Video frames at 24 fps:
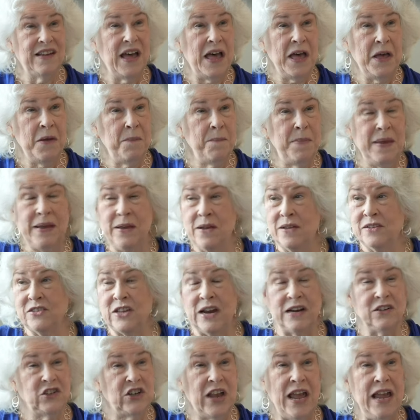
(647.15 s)
um, because
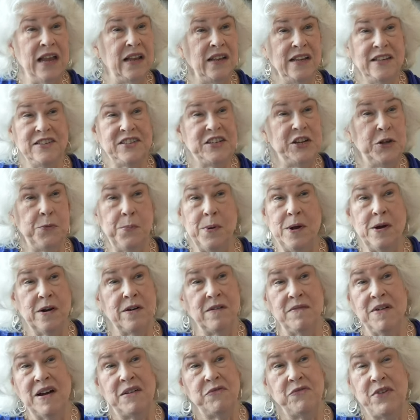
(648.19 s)
our child is still
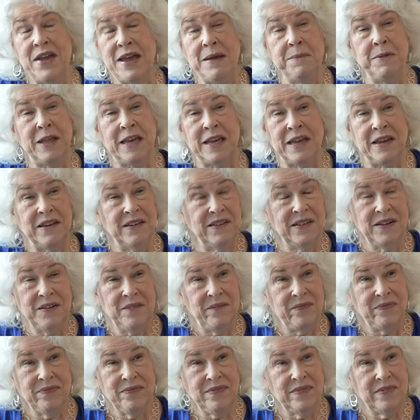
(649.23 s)
part of our family.
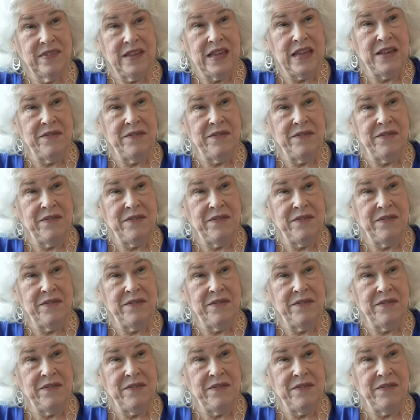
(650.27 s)
Absolutely.